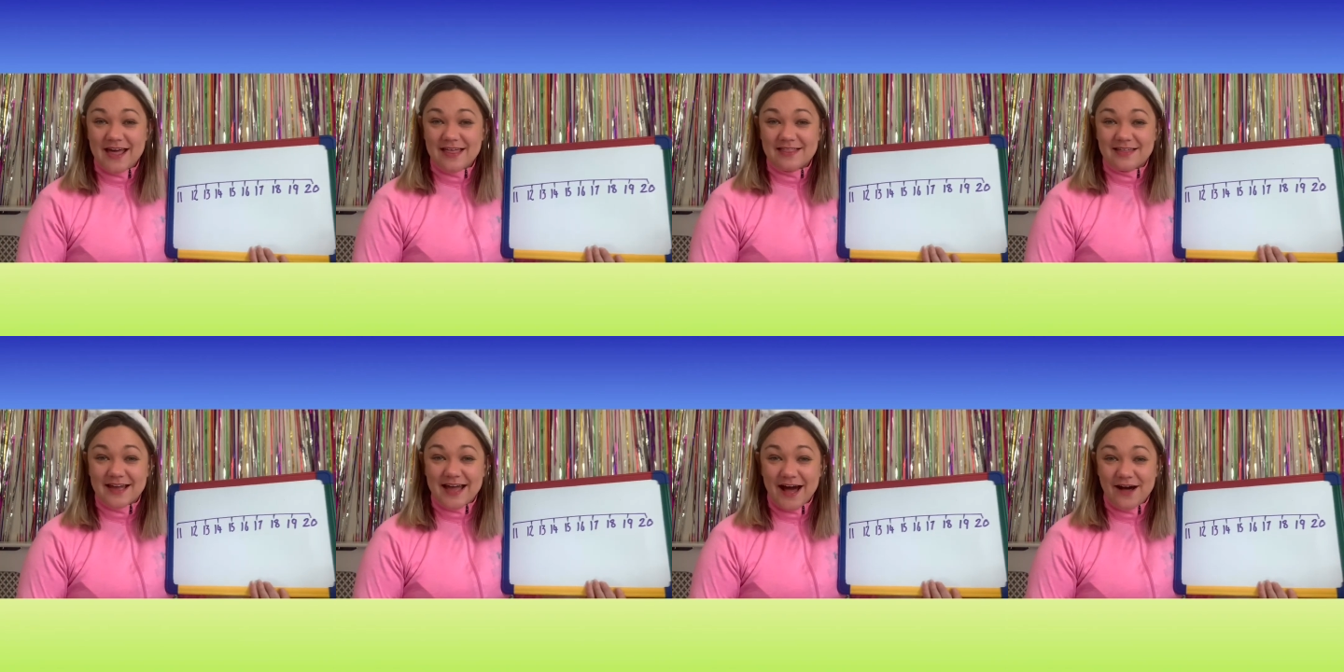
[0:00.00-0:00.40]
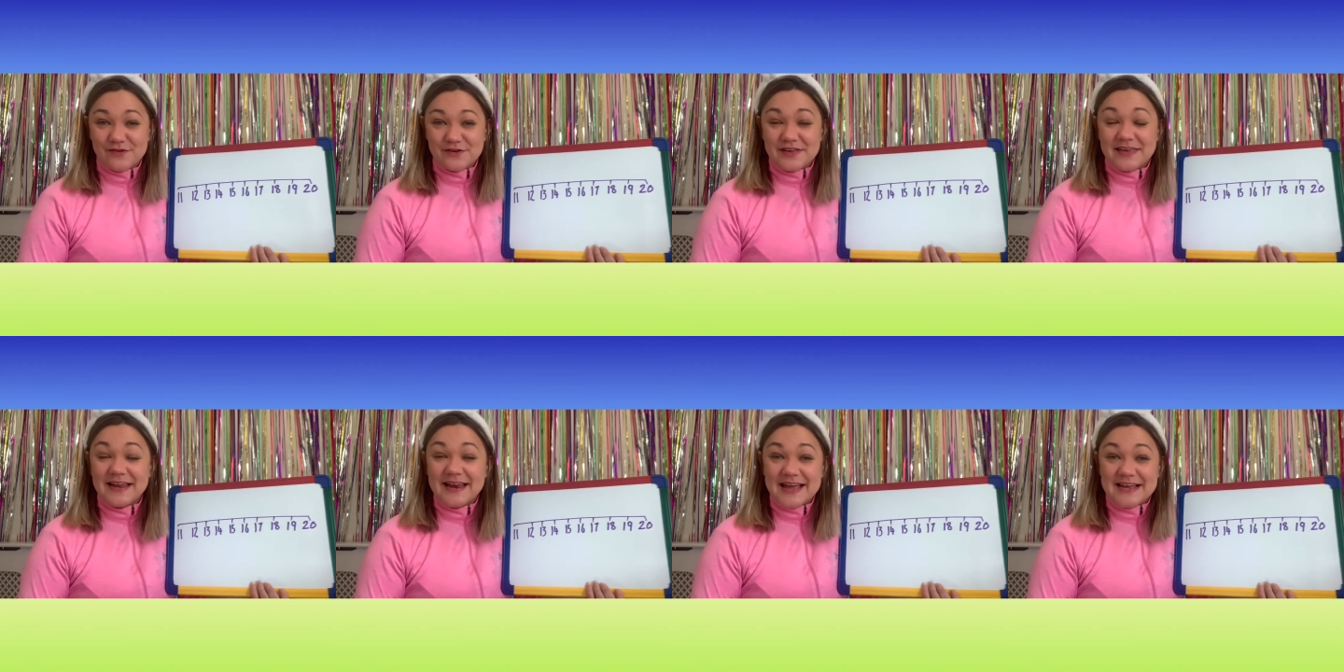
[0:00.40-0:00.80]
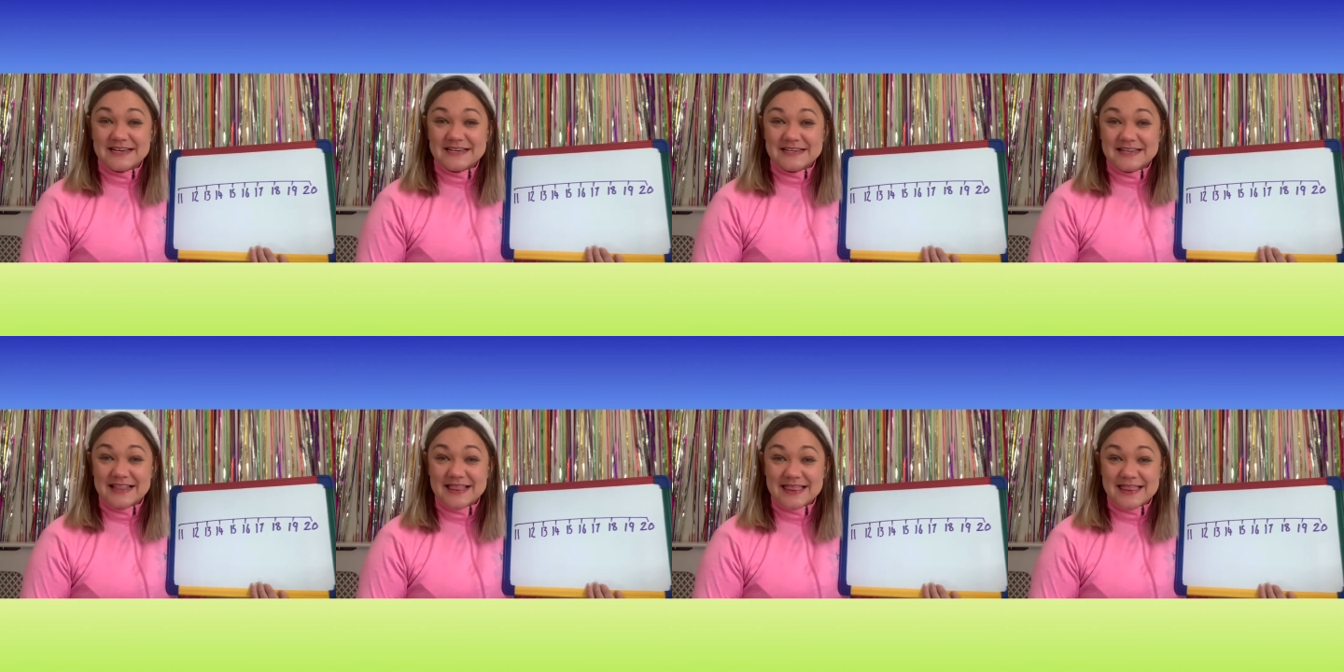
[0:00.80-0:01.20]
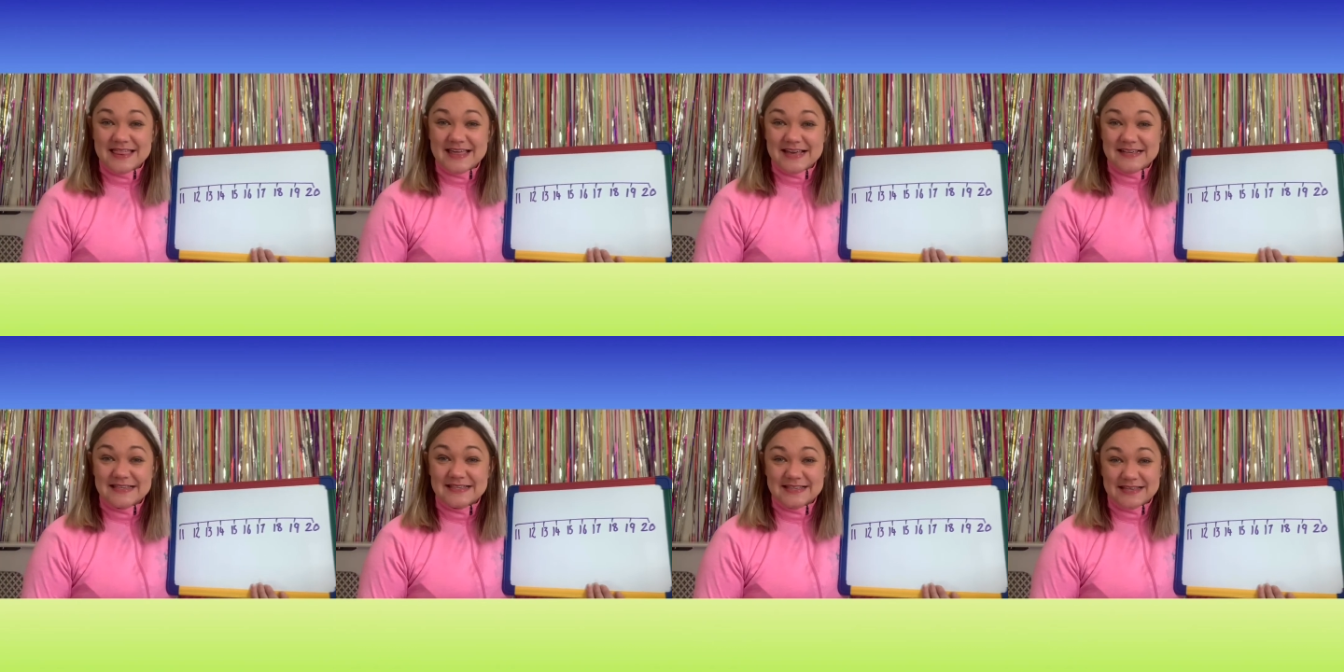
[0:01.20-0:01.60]
The calculation
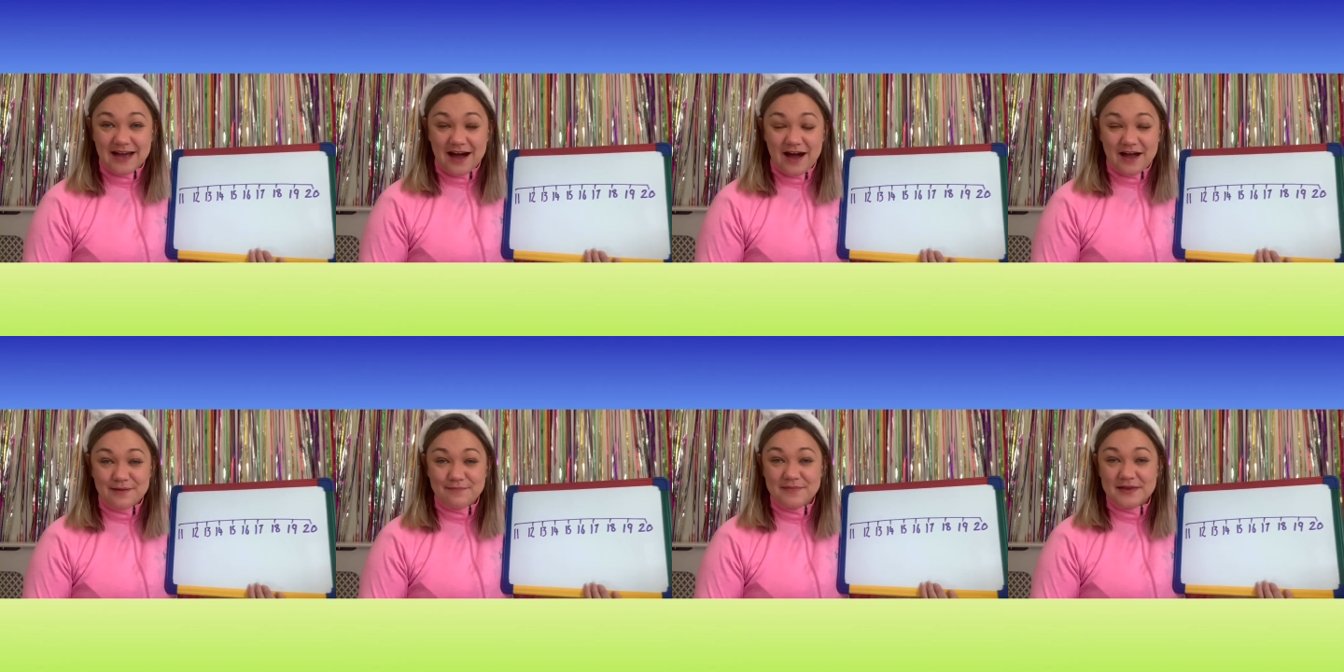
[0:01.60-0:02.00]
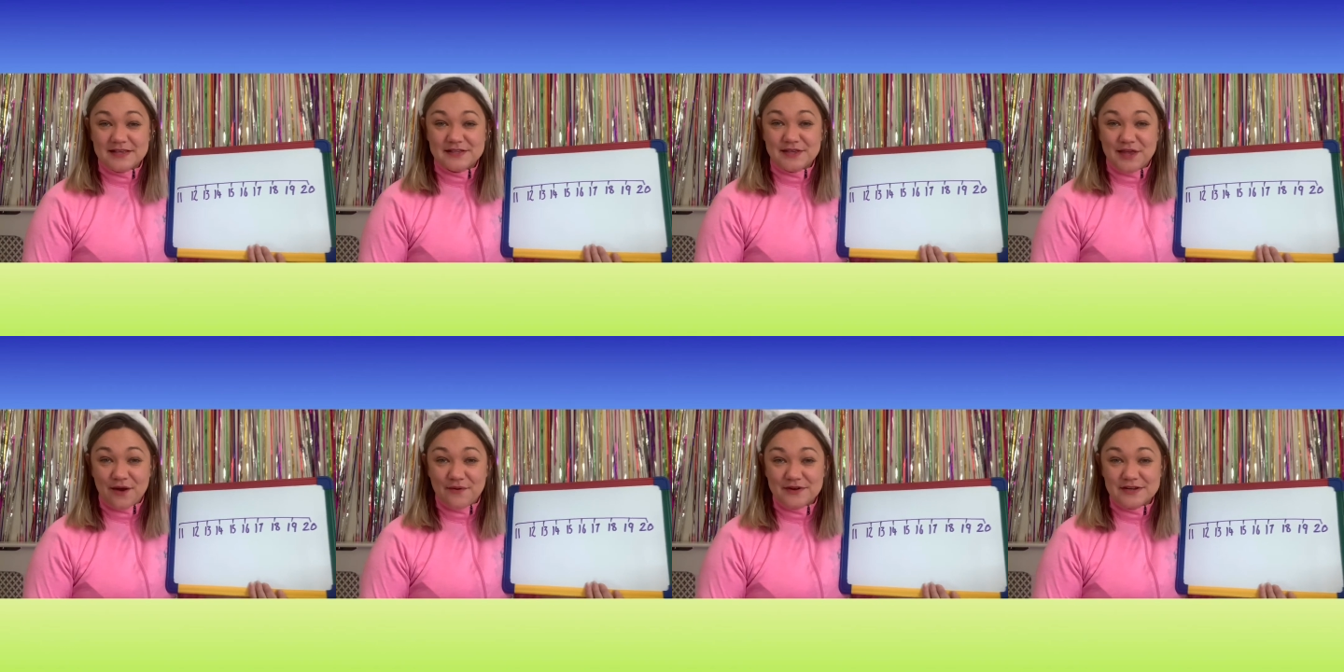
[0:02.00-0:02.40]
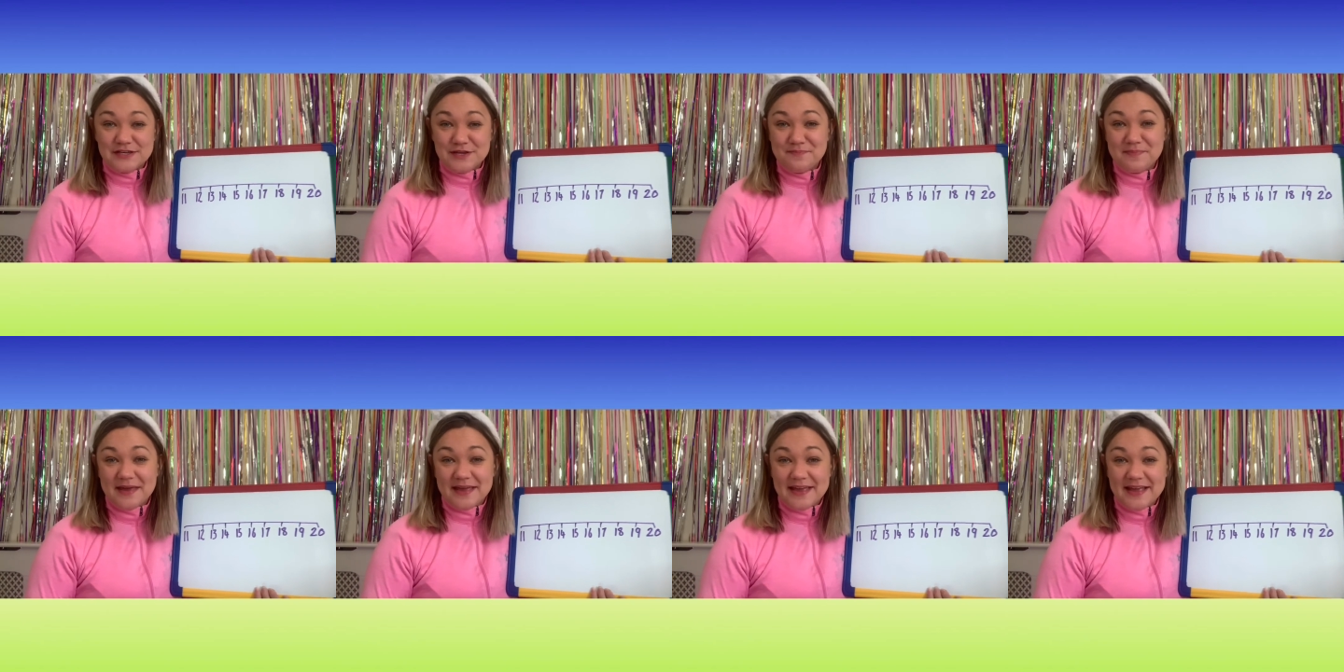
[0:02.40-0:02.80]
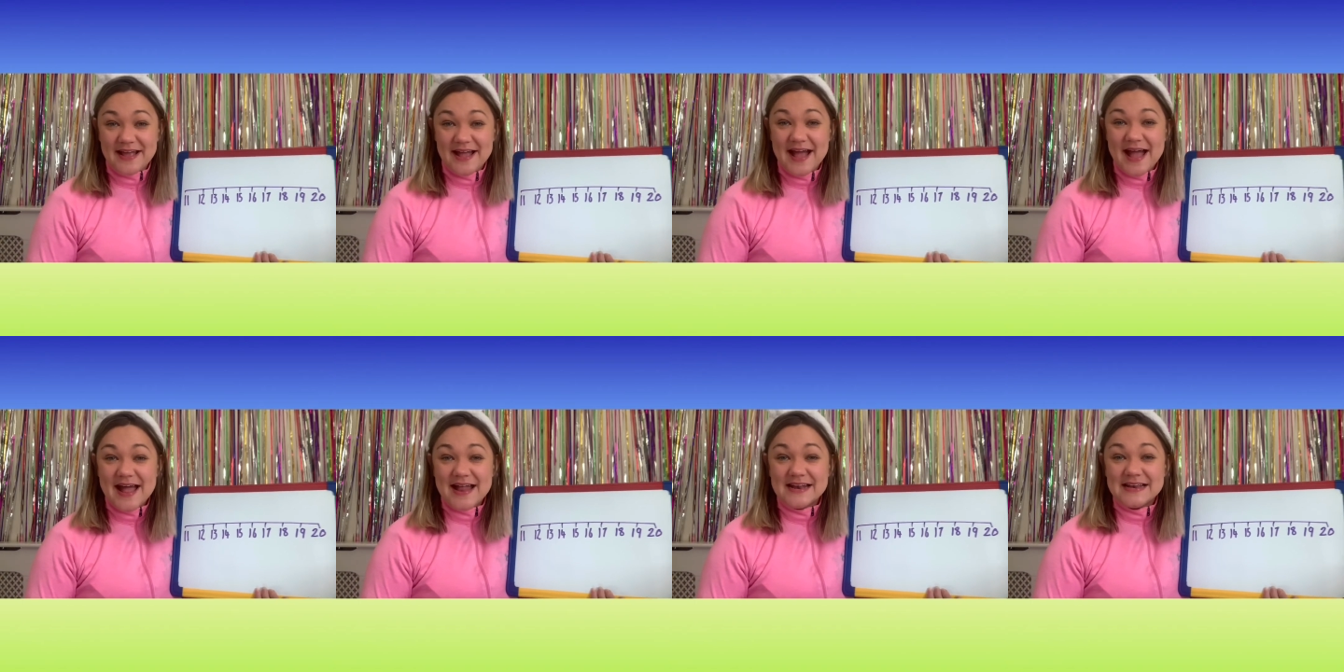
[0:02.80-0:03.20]
this time is going to be